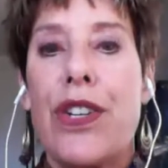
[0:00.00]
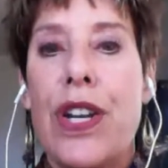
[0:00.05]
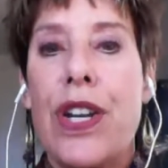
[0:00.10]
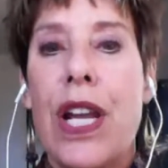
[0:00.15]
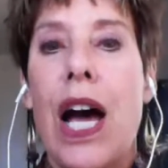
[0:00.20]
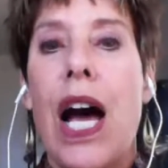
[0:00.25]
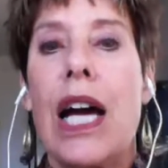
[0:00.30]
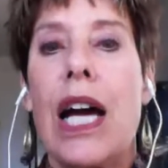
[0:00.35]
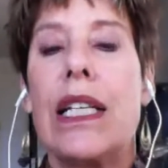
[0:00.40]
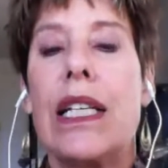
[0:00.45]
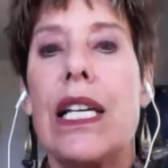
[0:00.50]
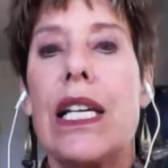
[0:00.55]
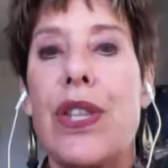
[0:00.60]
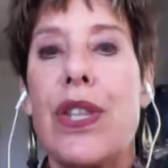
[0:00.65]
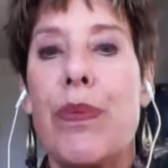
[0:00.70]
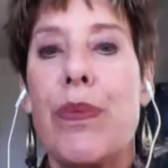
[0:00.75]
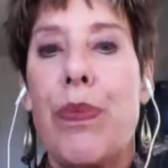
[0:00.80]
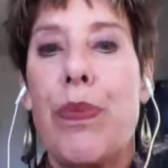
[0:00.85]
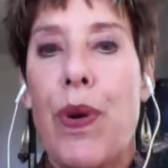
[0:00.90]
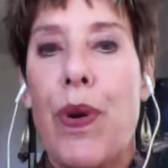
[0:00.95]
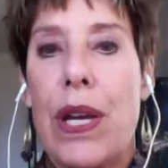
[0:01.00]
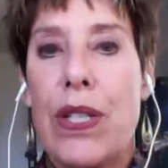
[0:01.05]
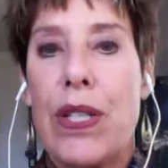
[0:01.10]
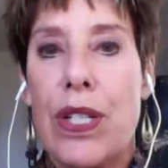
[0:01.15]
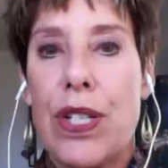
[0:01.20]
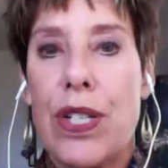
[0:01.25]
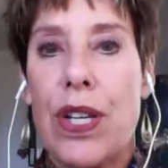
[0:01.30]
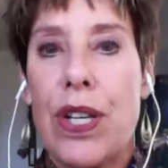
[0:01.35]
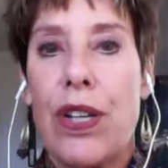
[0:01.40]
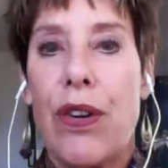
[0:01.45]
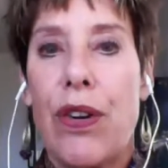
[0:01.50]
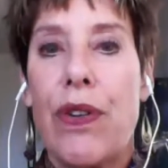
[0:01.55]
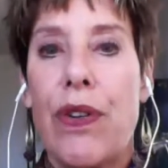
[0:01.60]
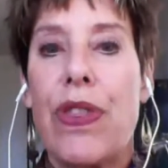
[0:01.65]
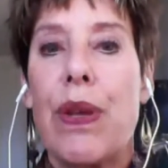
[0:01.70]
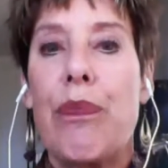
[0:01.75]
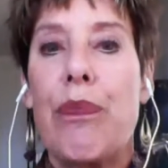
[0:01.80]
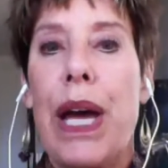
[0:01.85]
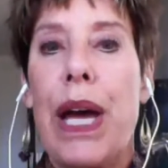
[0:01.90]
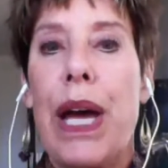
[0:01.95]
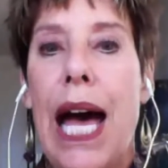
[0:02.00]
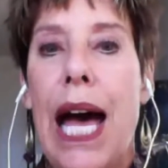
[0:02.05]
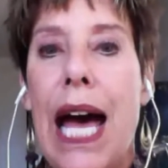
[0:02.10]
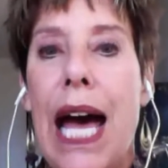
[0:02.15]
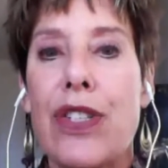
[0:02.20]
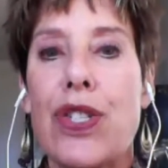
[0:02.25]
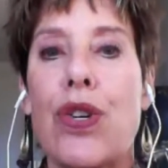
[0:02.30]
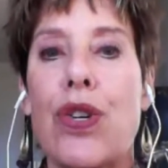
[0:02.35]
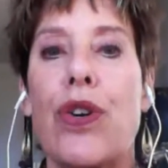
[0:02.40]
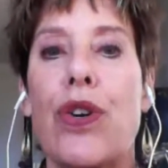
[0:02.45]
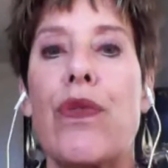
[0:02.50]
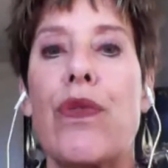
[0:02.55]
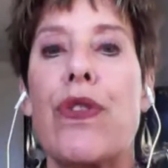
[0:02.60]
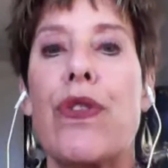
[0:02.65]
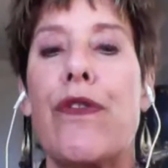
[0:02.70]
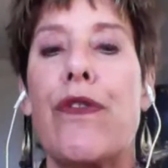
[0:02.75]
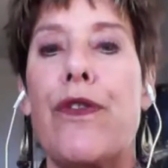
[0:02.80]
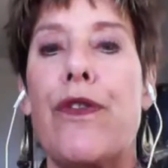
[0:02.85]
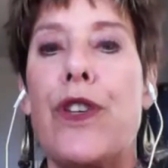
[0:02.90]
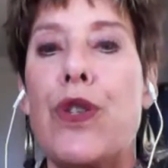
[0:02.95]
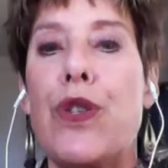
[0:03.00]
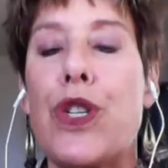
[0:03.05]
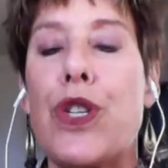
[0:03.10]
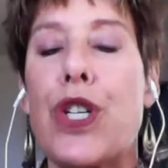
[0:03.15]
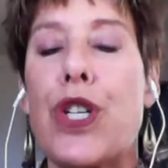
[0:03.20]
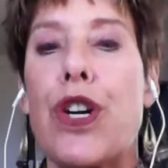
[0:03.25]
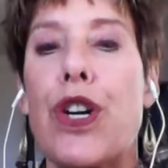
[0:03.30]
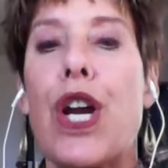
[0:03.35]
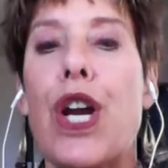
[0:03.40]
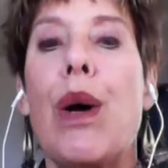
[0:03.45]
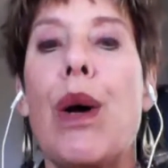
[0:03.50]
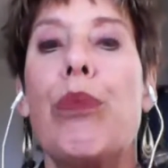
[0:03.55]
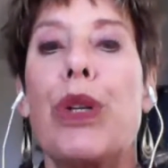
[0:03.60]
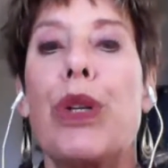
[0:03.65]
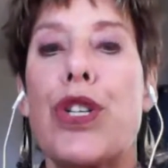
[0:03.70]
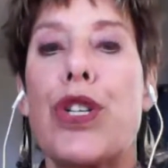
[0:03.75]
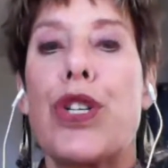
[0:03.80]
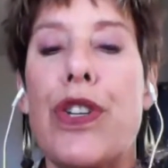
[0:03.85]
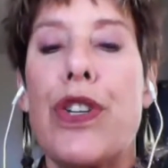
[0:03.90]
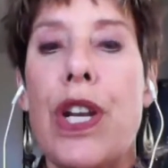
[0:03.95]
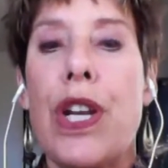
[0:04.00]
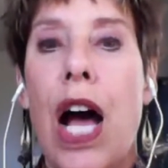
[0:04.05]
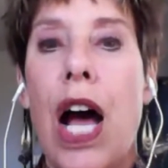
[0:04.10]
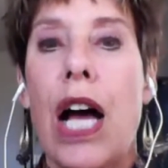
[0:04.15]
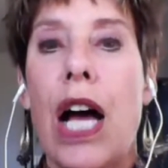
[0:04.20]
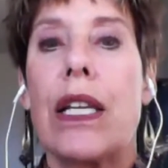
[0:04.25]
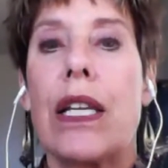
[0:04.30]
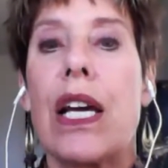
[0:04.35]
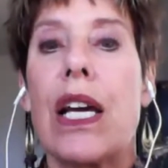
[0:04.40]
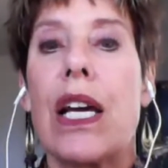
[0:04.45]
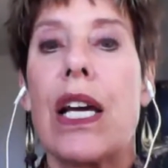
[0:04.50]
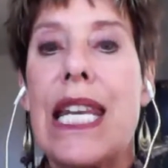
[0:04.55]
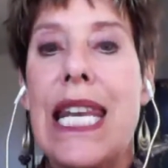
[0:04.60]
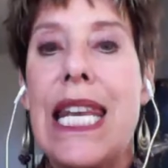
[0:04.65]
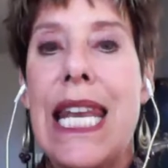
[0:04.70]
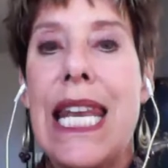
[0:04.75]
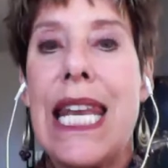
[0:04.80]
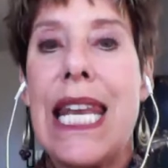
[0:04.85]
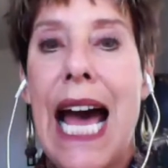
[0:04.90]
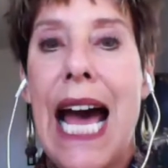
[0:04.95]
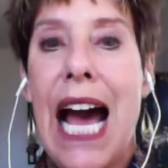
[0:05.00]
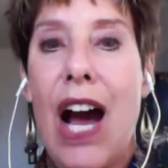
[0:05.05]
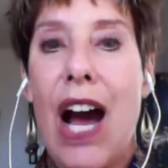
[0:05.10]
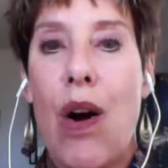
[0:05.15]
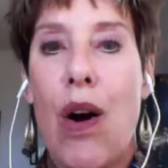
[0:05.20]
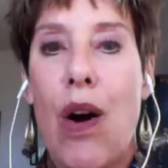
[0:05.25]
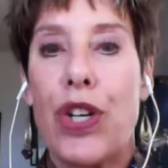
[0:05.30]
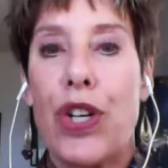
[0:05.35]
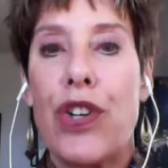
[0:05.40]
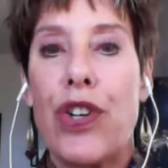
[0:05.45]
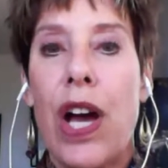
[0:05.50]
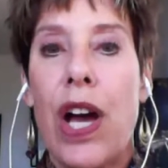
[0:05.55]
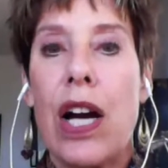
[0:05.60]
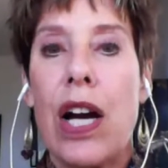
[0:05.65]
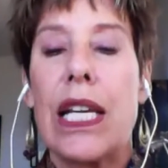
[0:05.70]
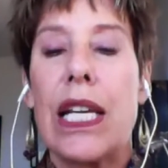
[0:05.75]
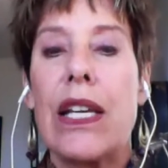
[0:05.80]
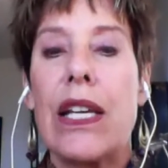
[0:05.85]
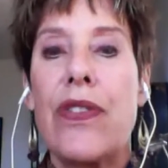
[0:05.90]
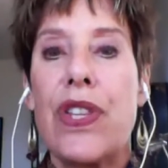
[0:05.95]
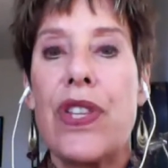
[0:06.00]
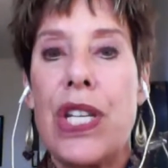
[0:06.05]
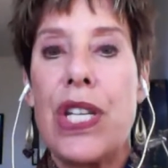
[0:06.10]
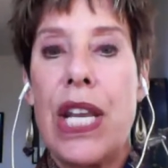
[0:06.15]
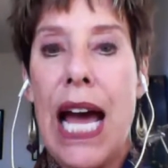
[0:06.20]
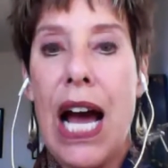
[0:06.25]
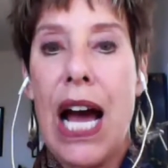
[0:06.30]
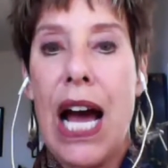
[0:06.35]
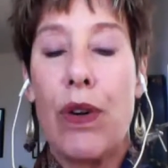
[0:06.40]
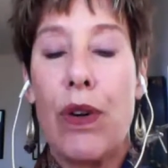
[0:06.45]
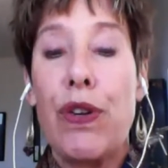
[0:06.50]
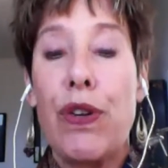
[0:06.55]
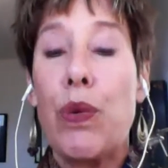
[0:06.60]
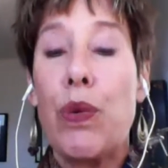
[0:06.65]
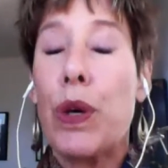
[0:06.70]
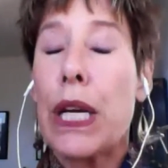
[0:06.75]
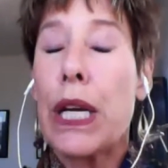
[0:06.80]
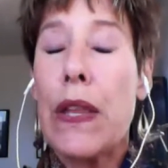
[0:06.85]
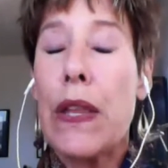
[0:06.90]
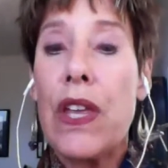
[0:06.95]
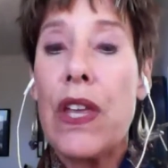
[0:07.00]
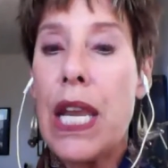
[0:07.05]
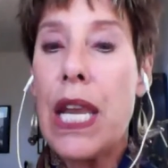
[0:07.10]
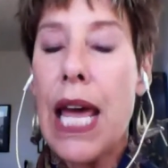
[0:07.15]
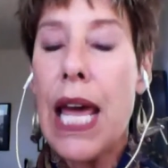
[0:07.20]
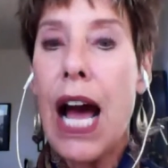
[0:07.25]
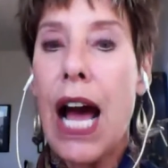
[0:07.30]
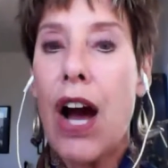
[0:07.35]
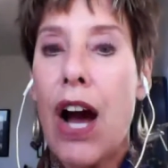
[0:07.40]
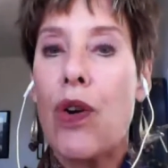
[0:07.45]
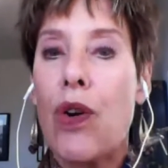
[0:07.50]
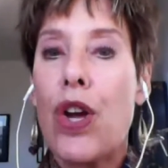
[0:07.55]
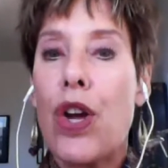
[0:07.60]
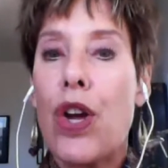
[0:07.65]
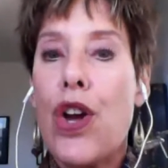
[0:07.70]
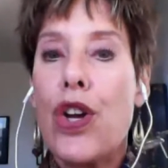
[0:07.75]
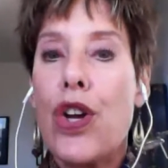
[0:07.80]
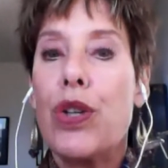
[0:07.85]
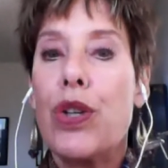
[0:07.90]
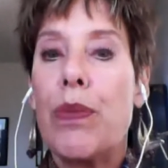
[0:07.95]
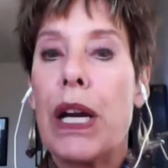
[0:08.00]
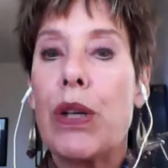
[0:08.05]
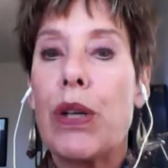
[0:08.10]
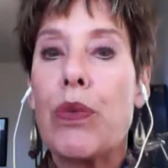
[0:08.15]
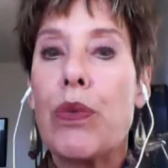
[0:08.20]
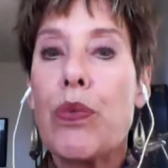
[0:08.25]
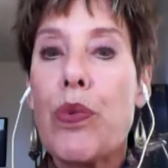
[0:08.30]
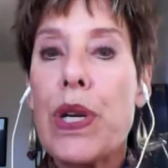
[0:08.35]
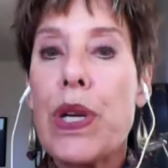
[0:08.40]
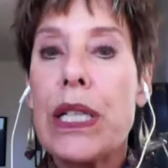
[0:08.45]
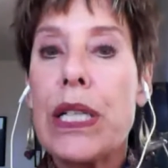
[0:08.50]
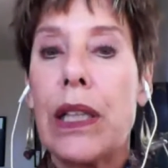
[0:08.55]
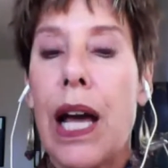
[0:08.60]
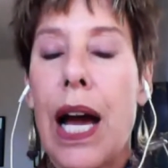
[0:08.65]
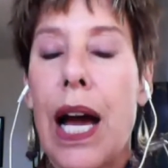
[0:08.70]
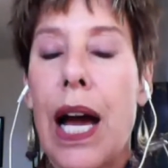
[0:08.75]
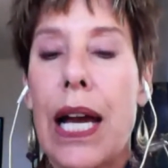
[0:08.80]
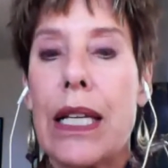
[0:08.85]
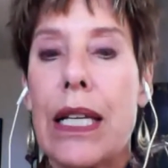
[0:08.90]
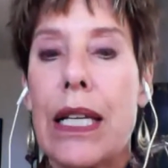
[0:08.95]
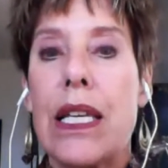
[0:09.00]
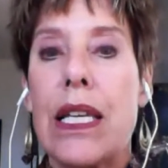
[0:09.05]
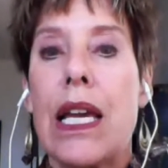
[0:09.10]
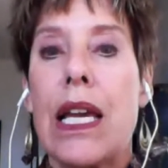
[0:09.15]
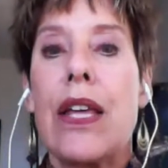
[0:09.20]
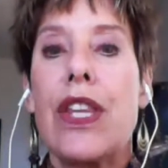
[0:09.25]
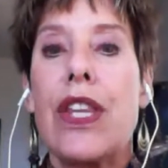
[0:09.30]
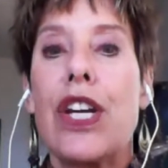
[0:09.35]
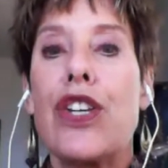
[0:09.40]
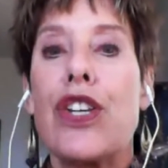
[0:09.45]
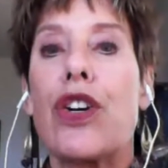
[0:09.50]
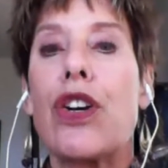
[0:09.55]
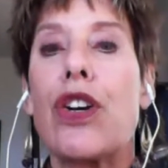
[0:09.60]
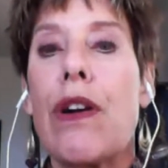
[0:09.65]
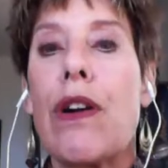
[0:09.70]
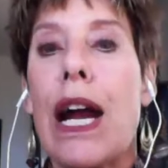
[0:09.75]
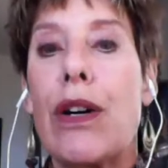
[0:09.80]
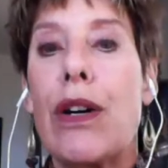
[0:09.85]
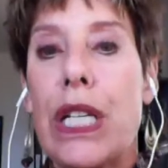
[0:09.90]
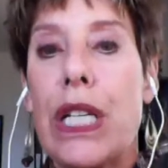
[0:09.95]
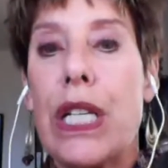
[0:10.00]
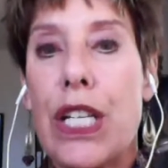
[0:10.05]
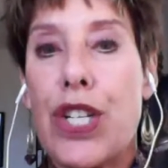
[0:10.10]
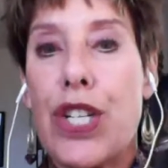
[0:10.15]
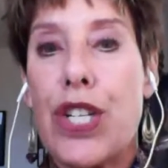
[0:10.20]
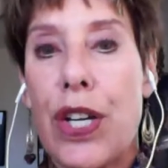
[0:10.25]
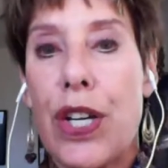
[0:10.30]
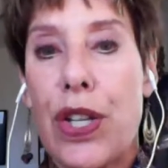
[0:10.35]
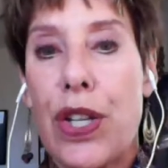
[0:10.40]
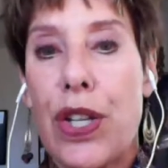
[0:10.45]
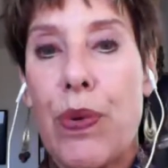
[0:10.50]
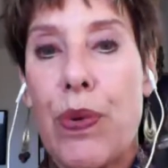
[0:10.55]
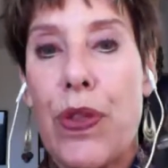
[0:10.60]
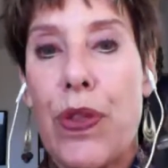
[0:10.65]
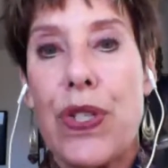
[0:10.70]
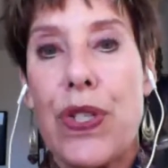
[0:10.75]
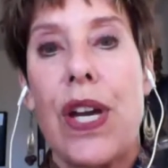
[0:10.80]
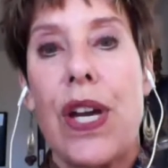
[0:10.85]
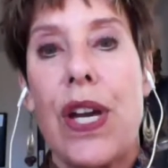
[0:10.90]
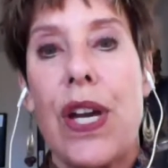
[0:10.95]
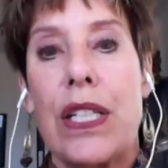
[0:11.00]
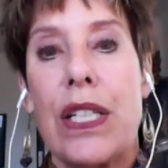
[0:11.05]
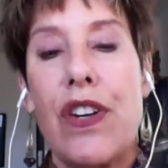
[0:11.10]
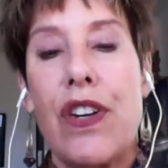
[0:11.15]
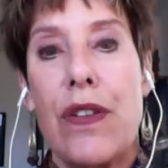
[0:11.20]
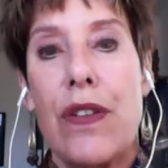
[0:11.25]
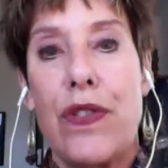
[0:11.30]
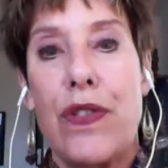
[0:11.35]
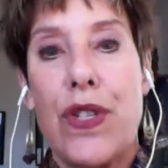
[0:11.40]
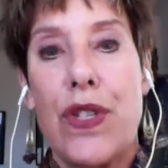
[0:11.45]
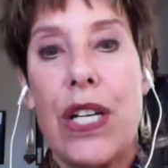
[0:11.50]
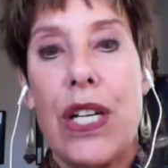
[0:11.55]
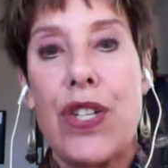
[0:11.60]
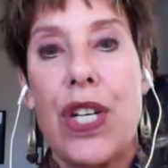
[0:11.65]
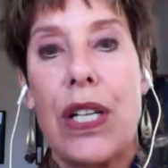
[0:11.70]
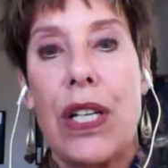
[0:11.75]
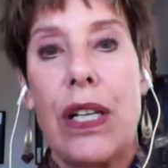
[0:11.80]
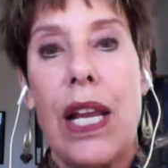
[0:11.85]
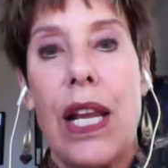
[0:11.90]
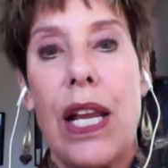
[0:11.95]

You're not in the present. You're in the past or you're in the future, but you're not now. You're not in the now. If you were in the now, you might realize that you're crowding each other with this kind of conversation